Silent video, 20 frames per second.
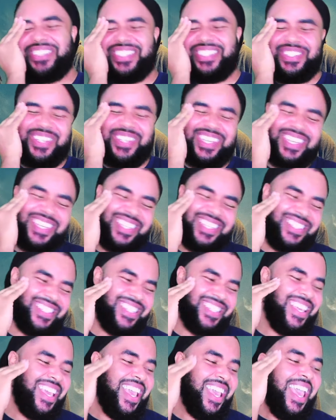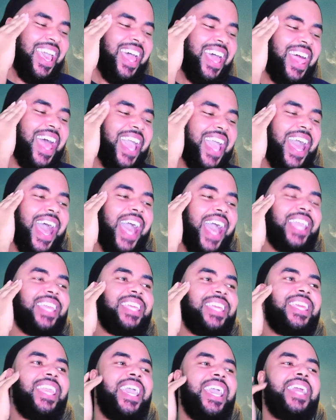do this. I
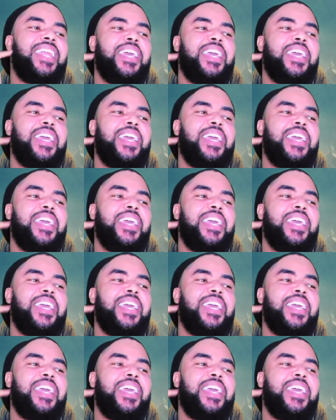get